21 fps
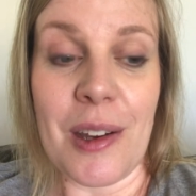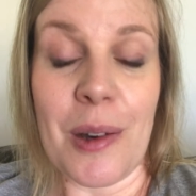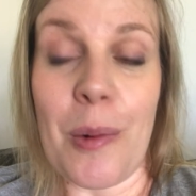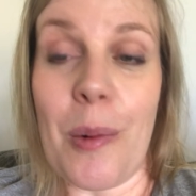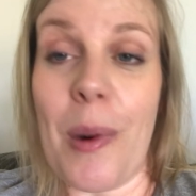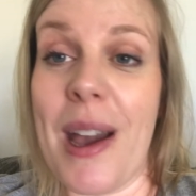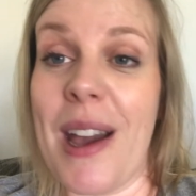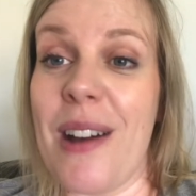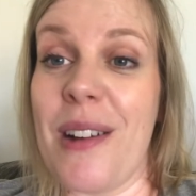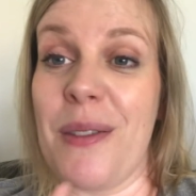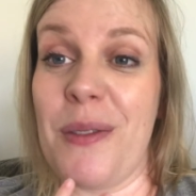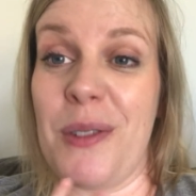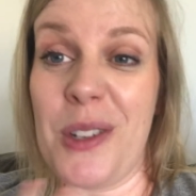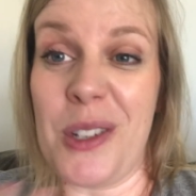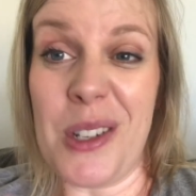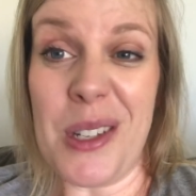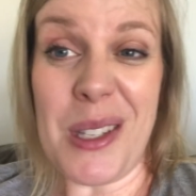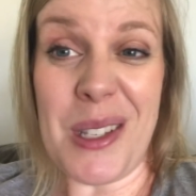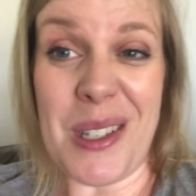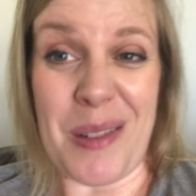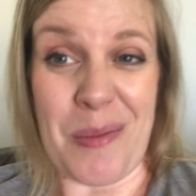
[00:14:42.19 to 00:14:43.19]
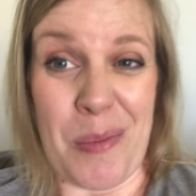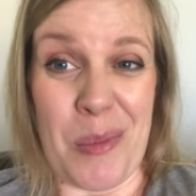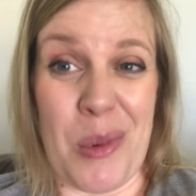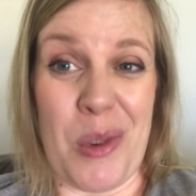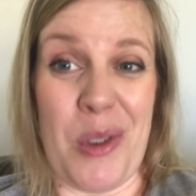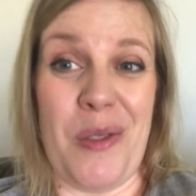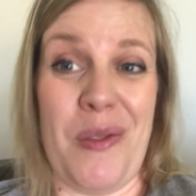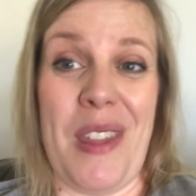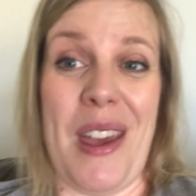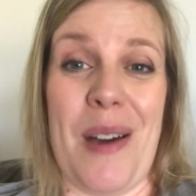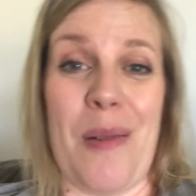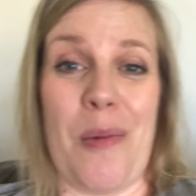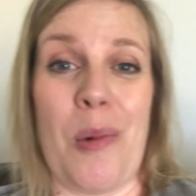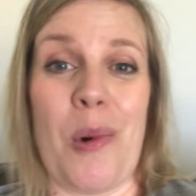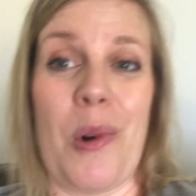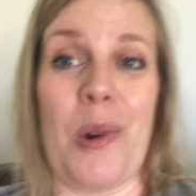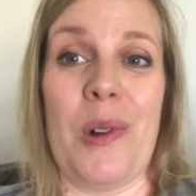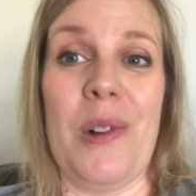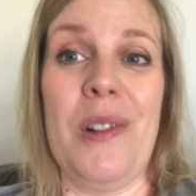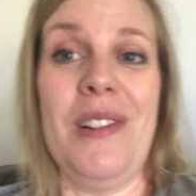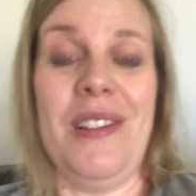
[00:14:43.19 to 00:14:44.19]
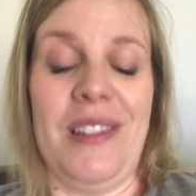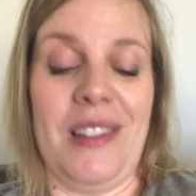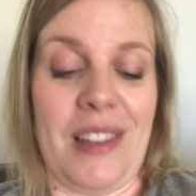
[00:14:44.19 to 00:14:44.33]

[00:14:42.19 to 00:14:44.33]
wow, if you just move that wall